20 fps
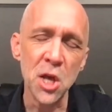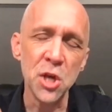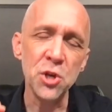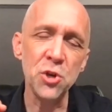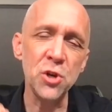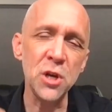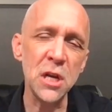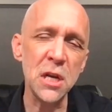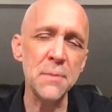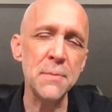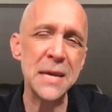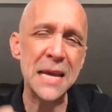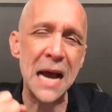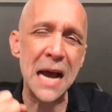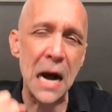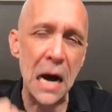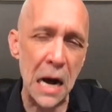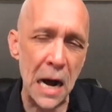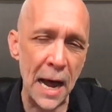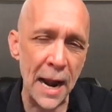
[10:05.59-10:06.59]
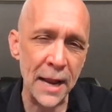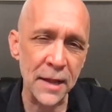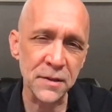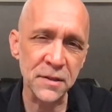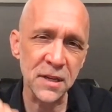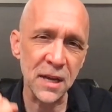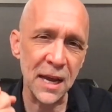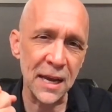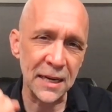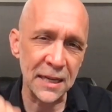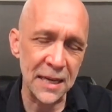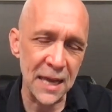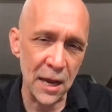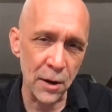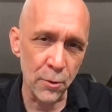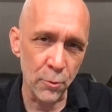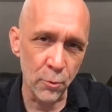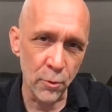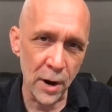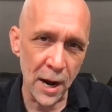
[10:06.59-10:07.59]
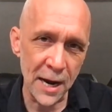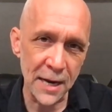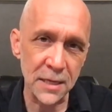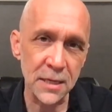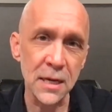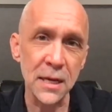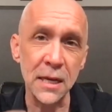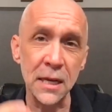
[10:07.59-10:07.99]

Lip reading: You need to be honest and get right.